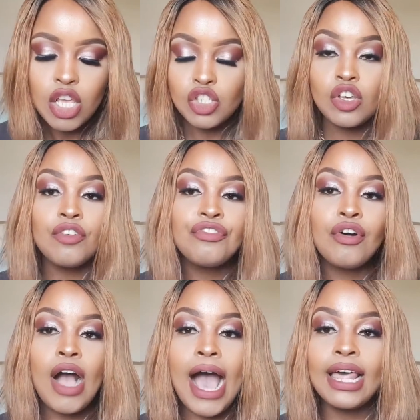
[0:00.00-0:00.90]
So
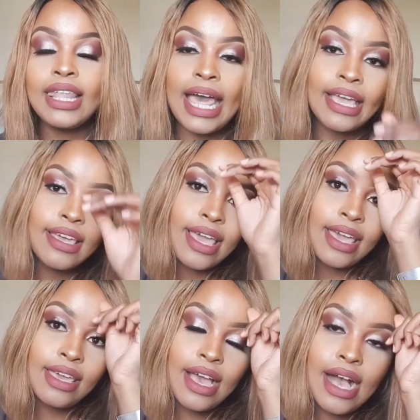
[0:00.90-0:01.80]
I like
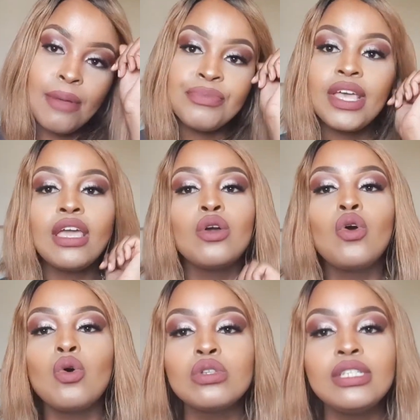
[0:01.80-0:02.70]
a
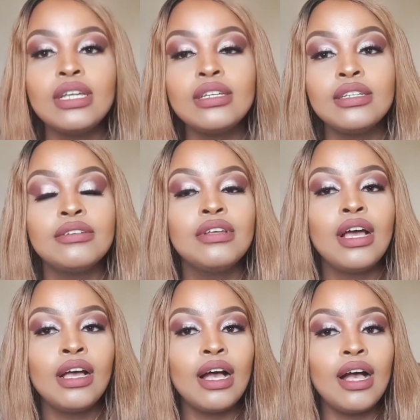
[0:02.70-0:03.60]
golden
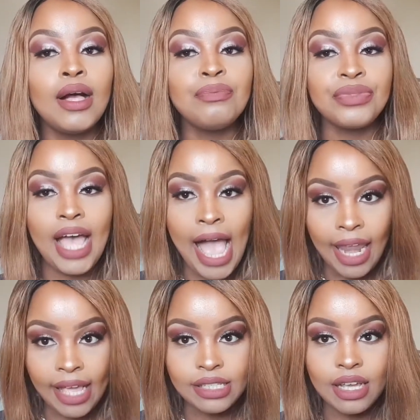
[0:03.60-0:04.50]

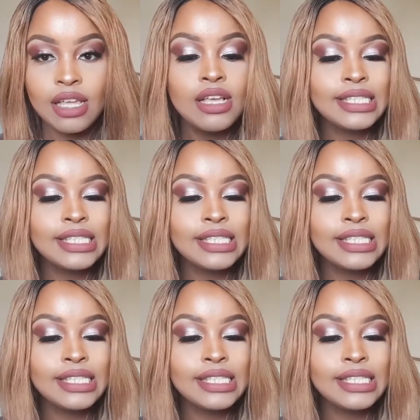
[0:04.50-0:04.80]
highlighter.